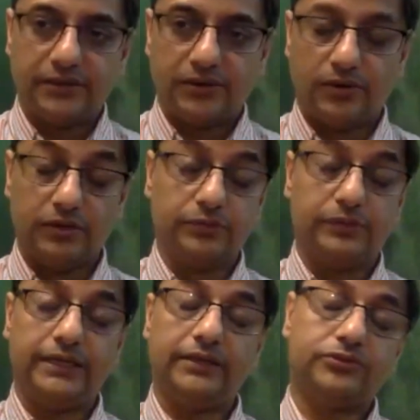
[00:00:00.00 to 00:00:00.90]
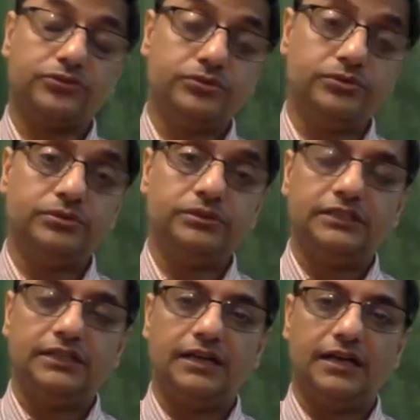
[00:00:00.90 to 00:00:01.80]
all the way to
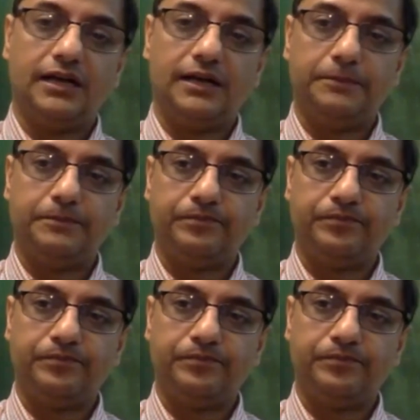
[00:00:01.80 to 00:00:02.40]
um,